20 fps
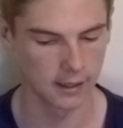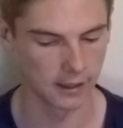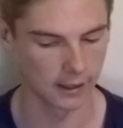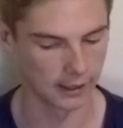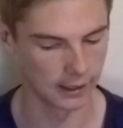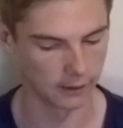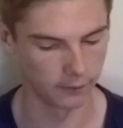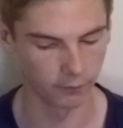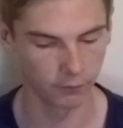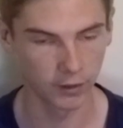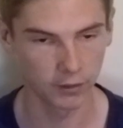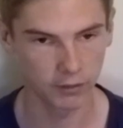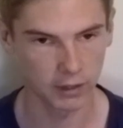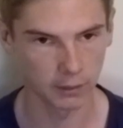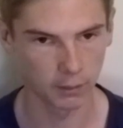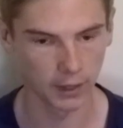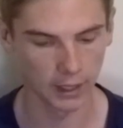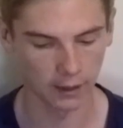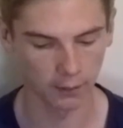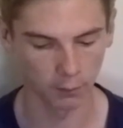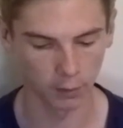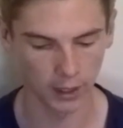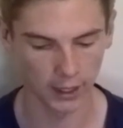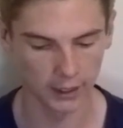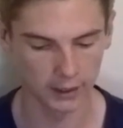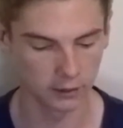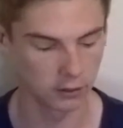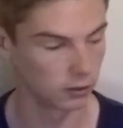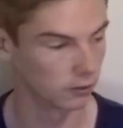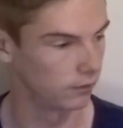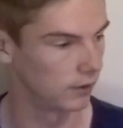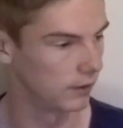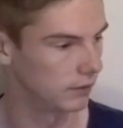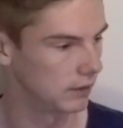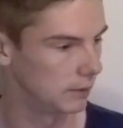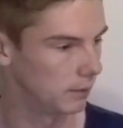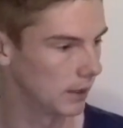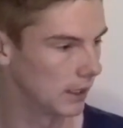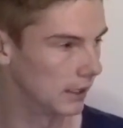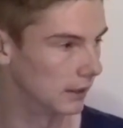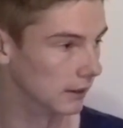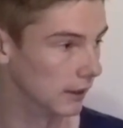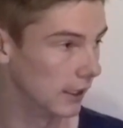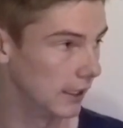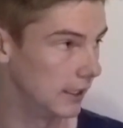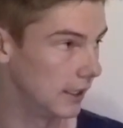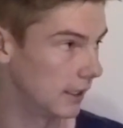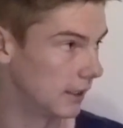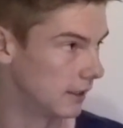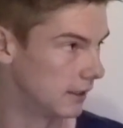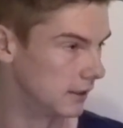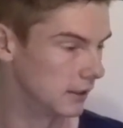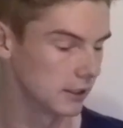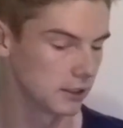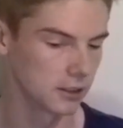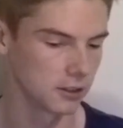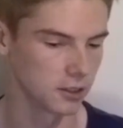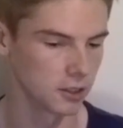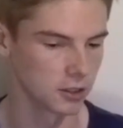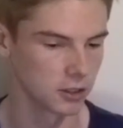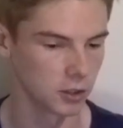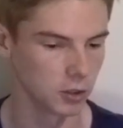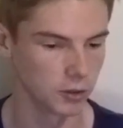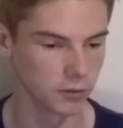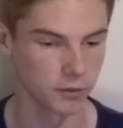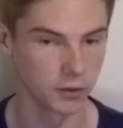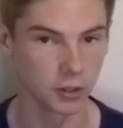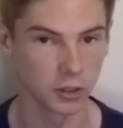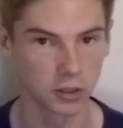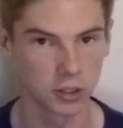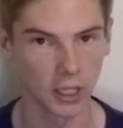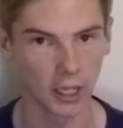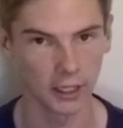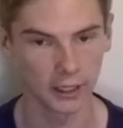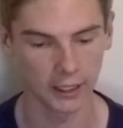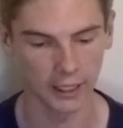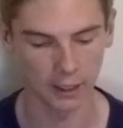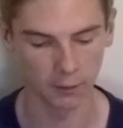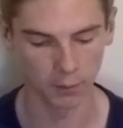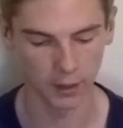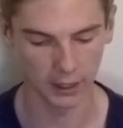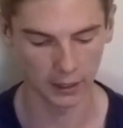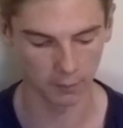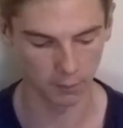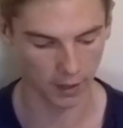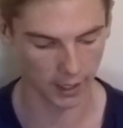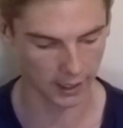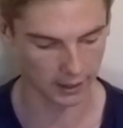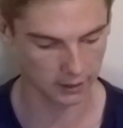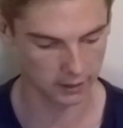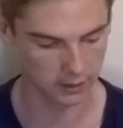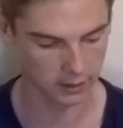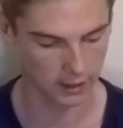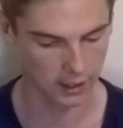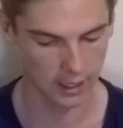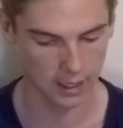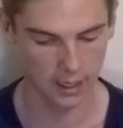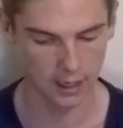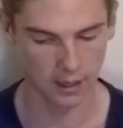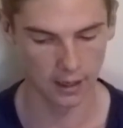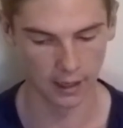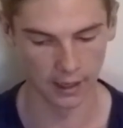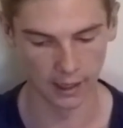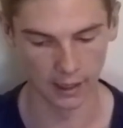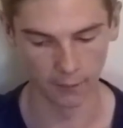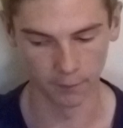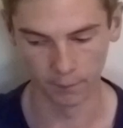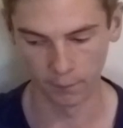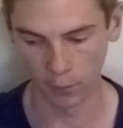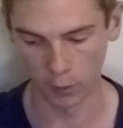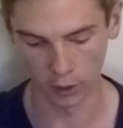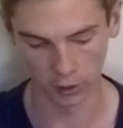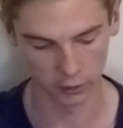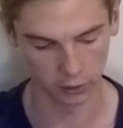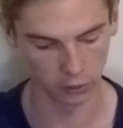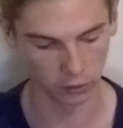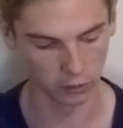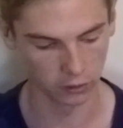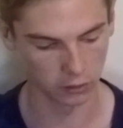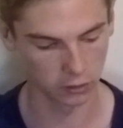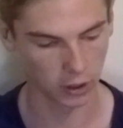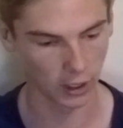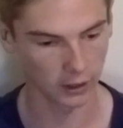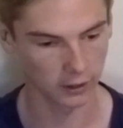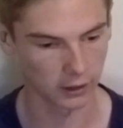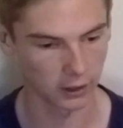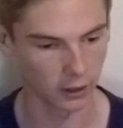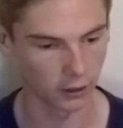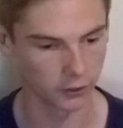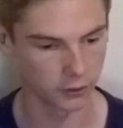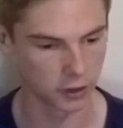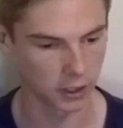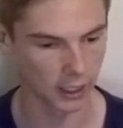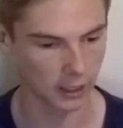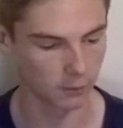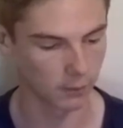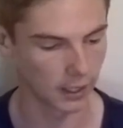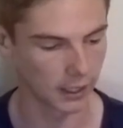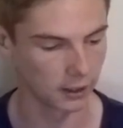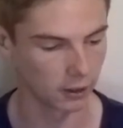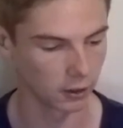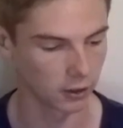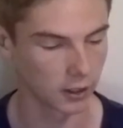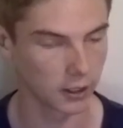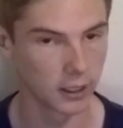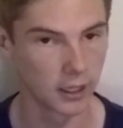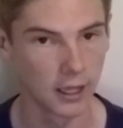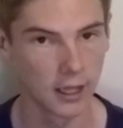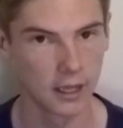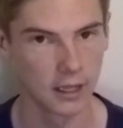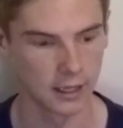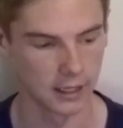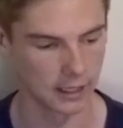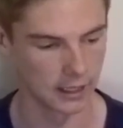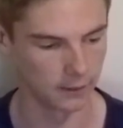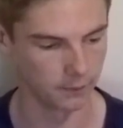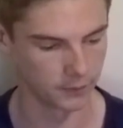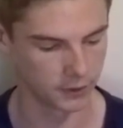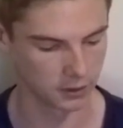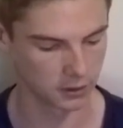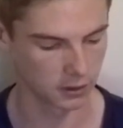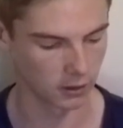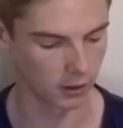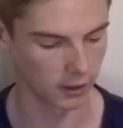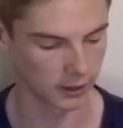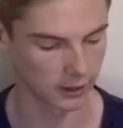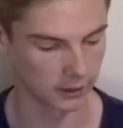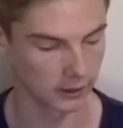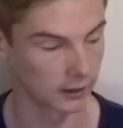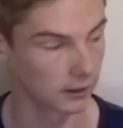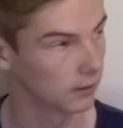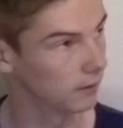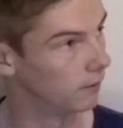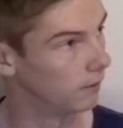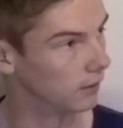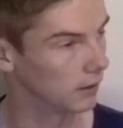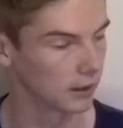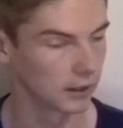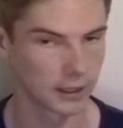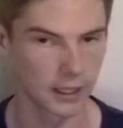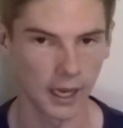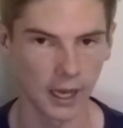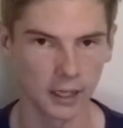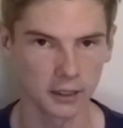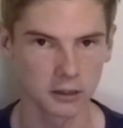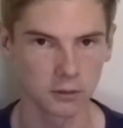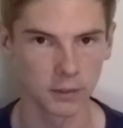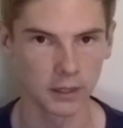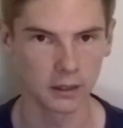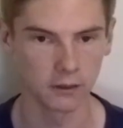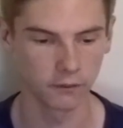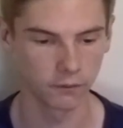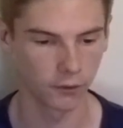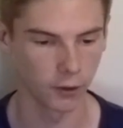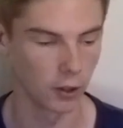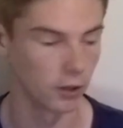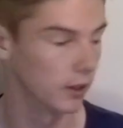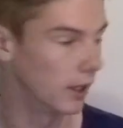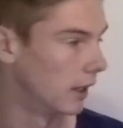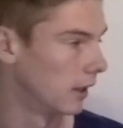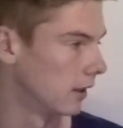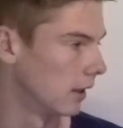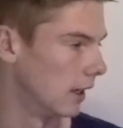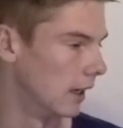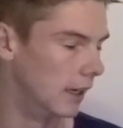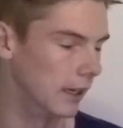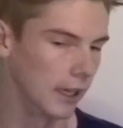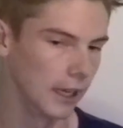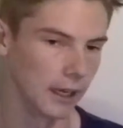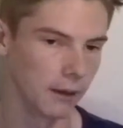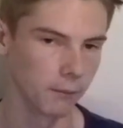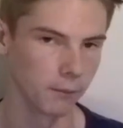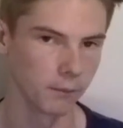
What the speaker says: 50-pound braid to a 50-pound leader, and this is just used for just chucking out bigger baits. I do chuck the odd chatterbait on it, just so I can cast a bit further and